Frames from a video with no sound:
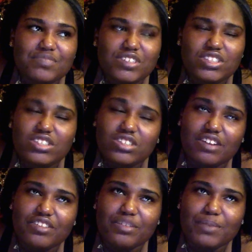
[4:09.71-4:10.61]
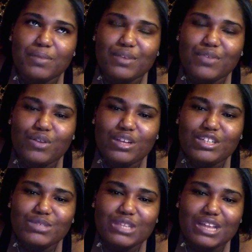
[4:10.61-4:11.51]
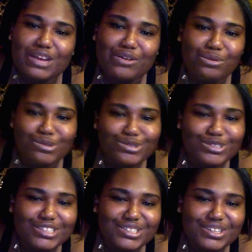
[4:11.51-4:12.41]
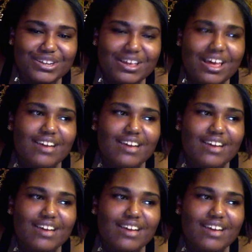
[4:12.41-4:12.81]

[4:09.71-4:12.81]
she's younger than me, but it felt like she was like an older sister.